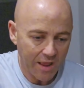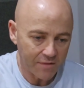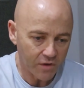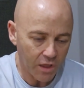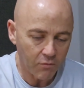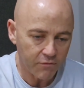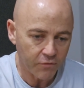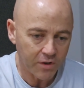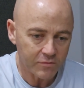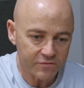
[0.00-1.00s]
and the lower
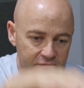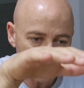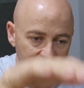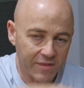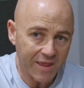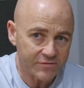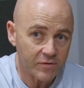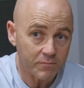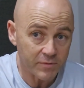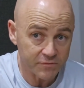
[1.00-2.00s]
frequencies, and that's
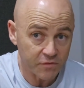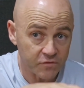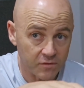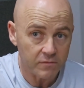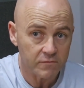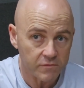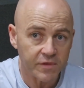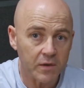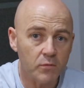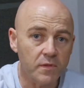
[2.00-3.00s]
a position
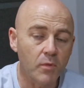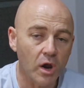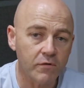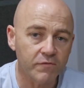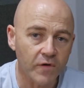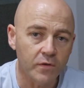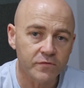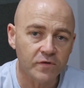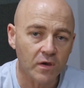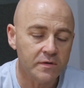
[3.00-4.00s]
thing with the microphone.
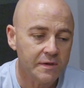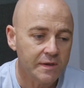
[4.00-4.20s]
So